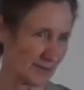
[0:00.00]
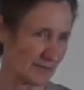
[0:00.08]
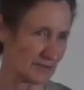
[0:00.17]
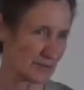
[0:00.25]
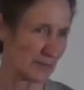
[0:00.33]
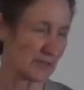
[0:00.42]
If
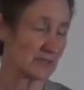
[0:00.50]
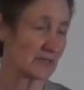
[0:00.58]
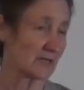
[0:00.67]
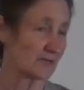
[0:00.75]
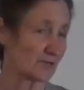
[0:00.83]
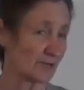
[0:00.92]
it's been
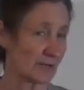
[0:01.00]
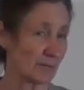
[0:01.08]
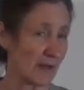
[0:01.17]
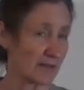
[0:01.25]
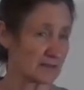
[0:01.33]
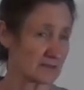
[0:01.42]
there three
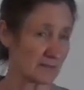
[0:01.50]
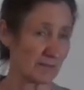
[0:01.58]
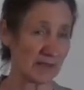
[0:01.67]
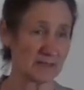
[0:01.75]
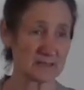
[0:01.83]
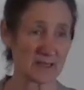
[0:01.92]
months, it
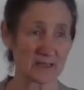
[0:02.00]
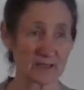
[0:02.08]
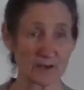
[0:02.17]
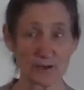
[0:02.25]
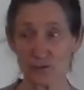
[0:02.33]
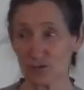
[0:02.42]
may take
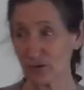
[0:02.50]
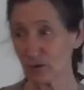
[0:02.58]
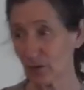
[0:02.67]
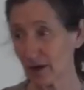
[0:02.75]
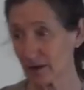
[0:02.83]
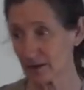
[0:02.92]
three
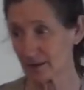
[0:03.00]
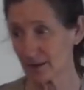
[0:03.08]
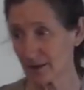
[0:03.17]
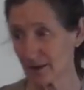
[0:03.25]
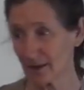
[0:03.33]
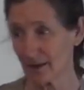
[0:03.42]
weeks.
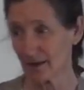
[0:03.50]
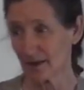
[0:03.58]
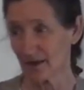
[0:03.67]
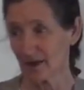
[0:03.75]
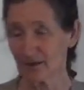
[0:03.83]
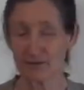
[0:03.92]

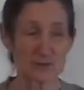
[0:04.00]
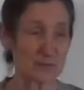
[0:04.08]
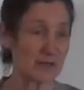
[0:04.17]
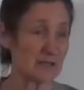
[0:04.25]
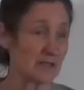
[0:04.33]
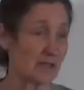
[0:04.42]
If it's
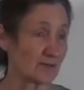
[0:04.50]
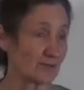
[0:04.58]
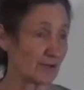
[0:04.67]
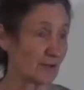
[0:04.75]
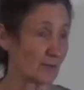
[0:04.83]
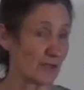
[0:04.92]
been there
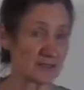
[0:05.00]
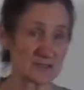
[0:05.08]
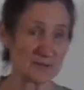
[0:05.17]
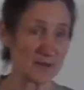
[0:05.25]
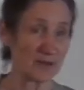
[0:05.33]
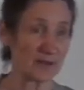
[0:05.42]
three weeks,
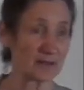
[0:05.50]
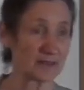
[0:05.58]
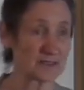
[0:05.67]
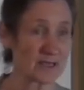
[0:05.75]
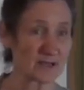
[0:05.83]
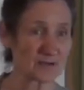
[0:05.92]
it might
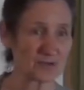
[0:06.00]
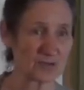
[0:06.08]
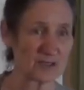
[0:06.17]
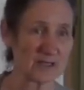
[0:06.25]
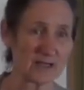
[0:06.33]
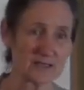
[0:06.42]
only take
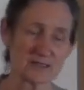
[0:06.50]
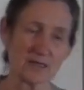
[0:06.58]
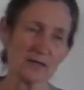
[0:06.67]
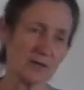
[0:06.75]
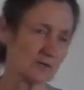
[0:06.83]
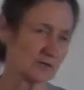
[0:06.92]
three days.
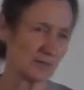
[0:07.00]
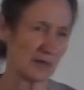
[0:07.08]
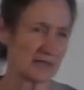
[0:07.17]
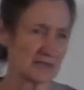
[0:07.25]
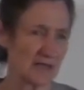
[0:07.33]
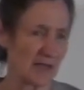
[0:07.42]
So it all
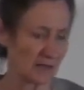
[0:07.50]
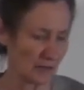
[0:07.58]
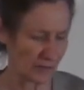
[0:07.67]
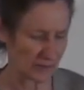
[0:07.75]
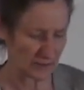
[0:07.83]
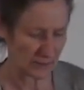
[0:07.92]
depends how
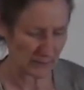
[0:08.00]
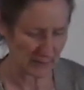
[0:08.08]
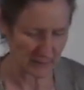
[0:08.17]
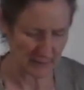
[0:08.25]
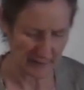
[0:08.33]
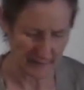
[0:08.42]
long it's
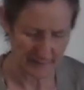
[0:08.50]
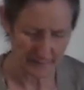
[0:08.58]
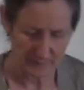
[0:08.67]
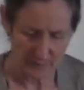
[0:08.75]
been there.